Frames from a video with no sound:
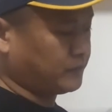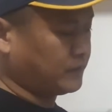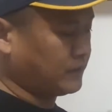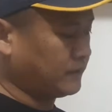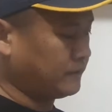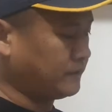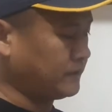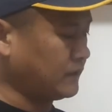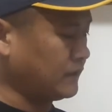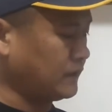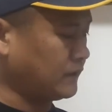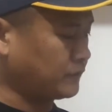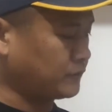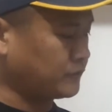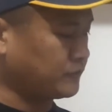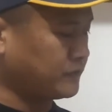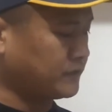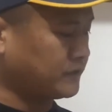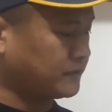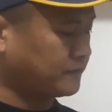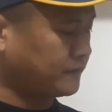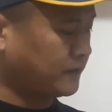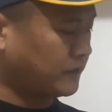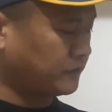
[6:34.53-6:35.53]
whatever electron
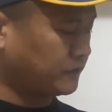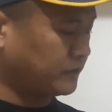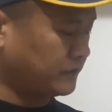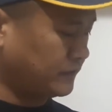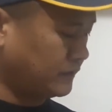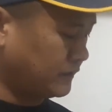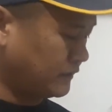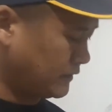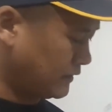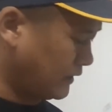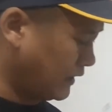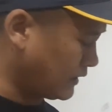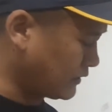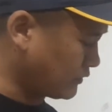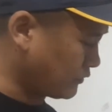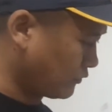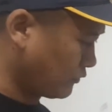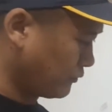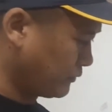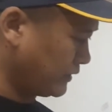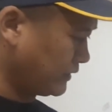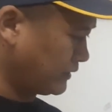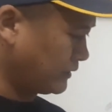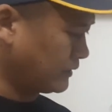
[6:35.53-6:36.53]
is found in this last
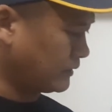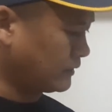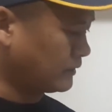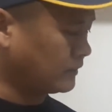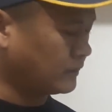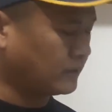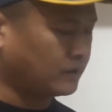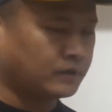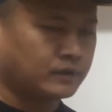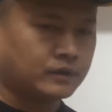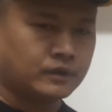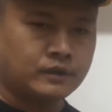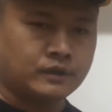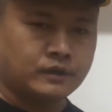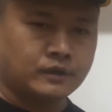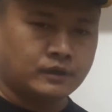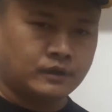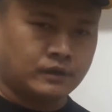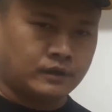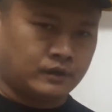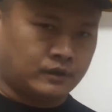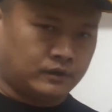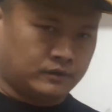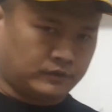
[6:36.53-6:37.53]
orbit
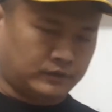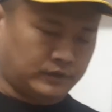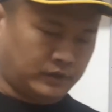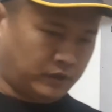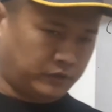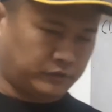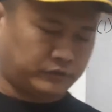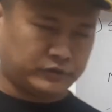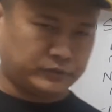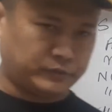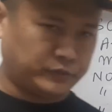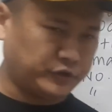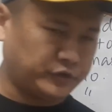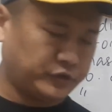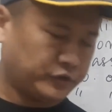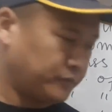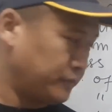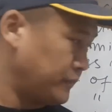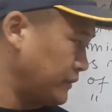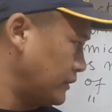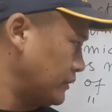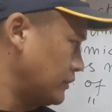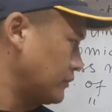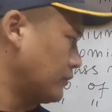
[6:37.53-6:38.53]
or the outermost
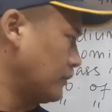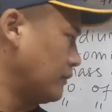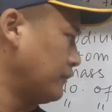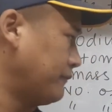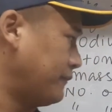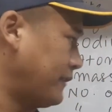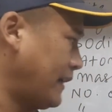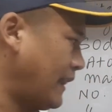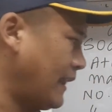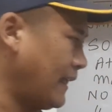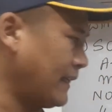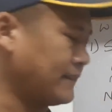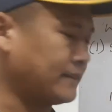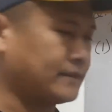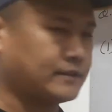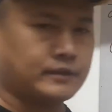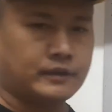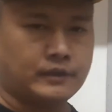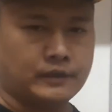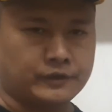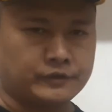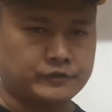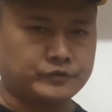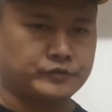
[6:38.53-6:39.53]
orbit is called valence
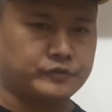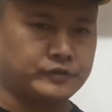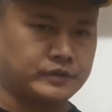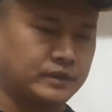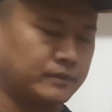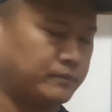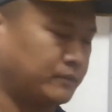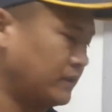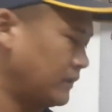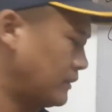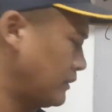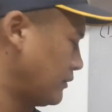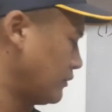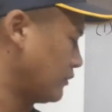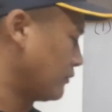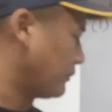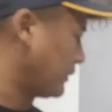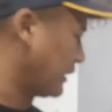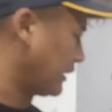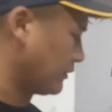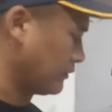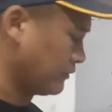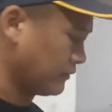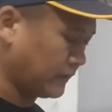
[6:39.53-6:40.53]
electron keep that in your
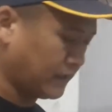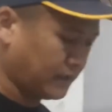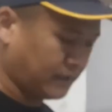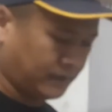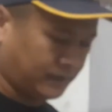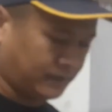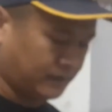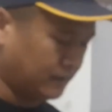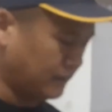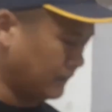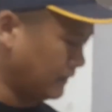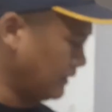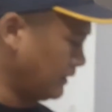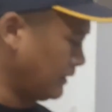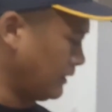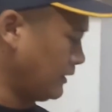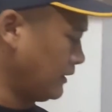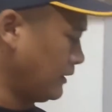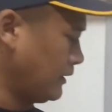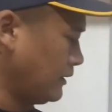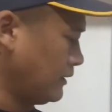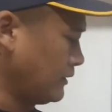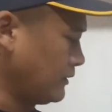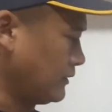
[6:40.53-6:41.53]
mind okay
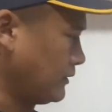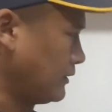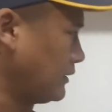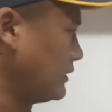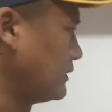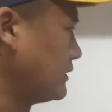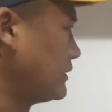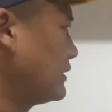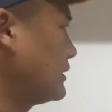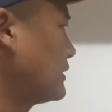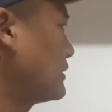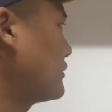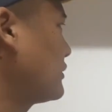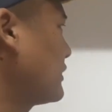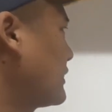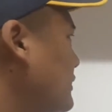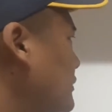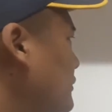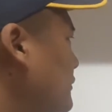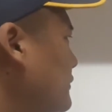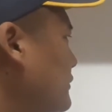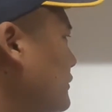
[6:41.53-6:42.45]
so this is the structure of